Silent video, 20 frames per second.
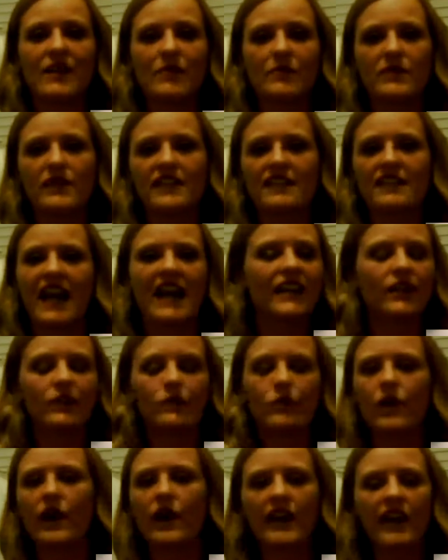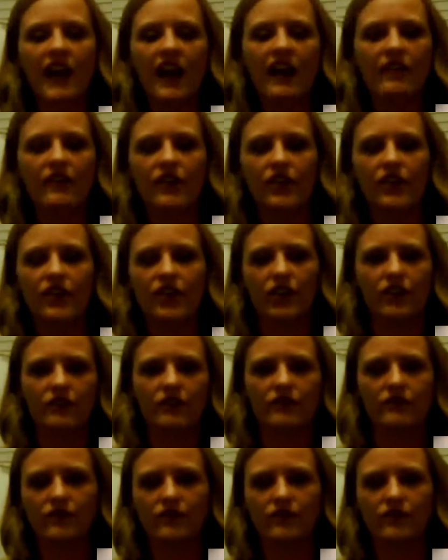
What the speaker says: because I didn't want to have a third